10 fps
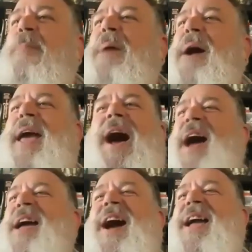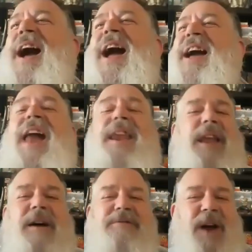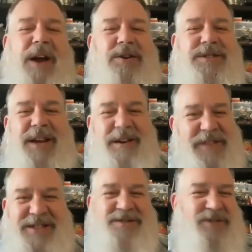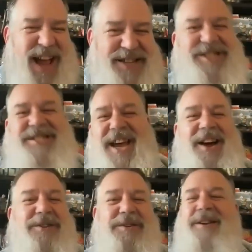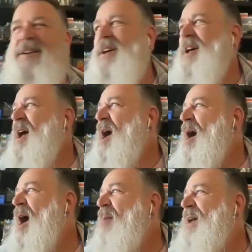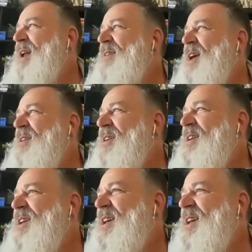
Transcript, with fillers: but yeah, I, I I love records. I love that scratchy sound, and uh, but I I,